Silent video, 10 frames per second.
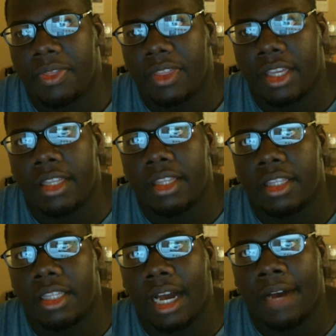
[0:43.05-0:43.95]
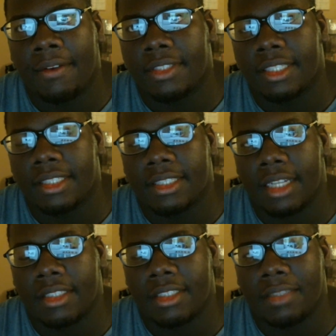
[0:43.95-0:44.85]
Then, obviously, it's
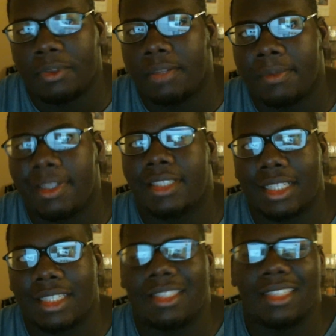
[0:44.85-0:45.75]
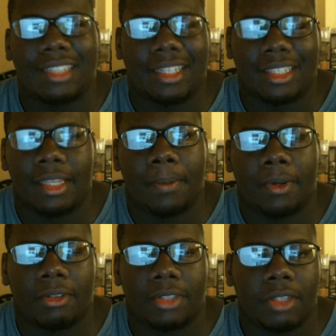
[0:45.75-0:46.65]
gone pretty much, it's like
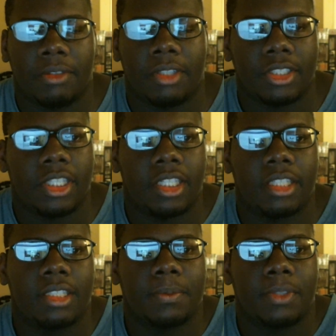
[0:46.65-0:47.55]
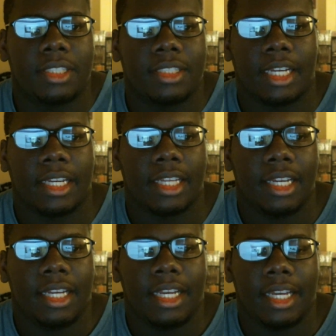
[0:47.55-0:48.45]
typical Shonen shit at this point. It's like,
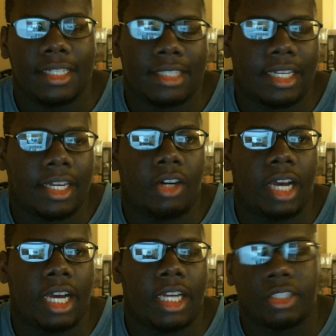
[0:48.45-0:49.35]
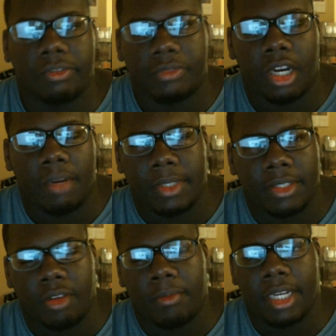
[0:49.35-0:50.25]
oh, Ash, you've taught me
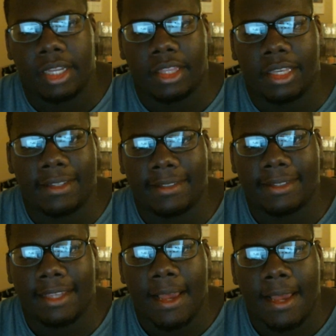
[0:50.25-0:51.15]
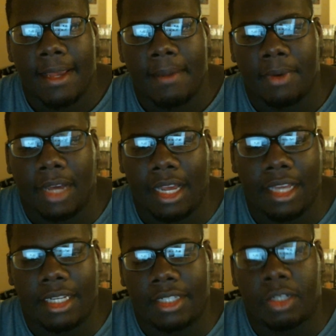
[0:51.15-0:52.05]
so many things, but
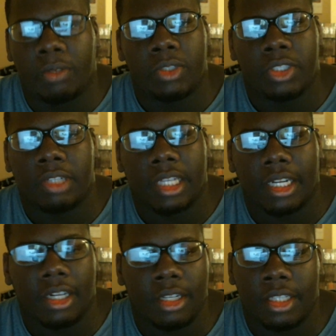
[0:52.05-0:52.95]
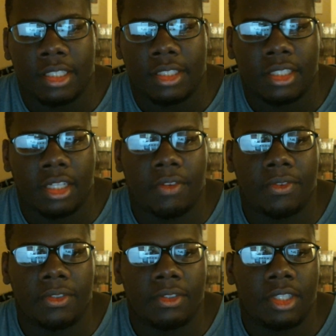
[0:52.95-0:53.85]
I don't want you to get hurt in this
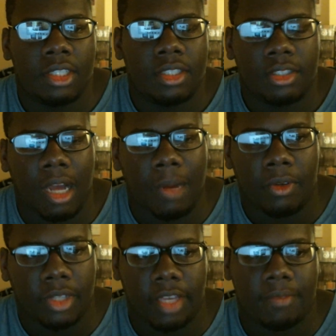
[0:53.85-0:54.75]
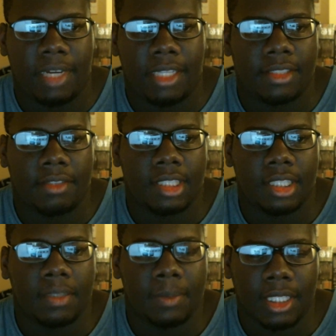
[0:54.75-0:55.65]
scuffle. So I will give myself
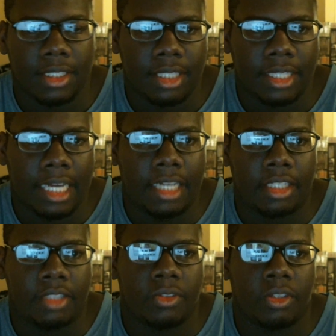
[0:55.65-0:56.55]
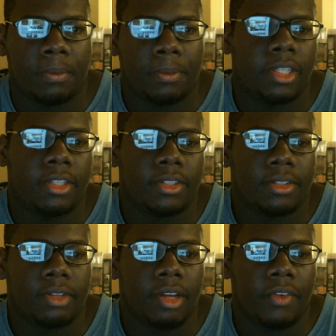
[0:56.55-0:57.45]
to them because they got control of
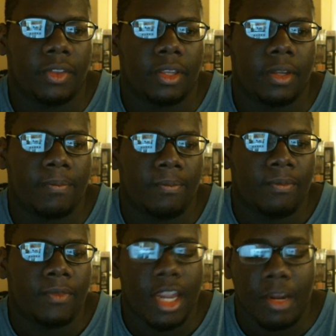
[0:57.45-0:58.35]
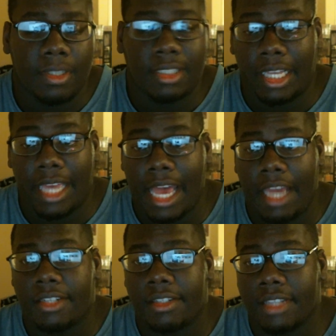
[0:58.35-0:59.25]
Pikachu and everything. And it wasn't like
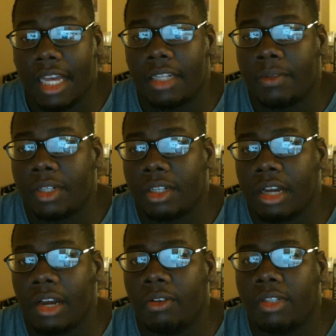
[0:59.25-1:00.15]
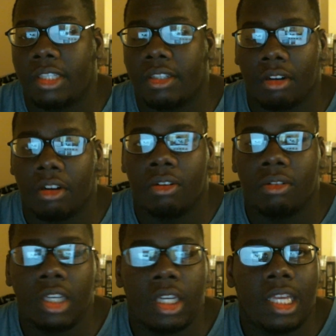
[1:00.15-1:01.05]
Ash and Silent were holding their own.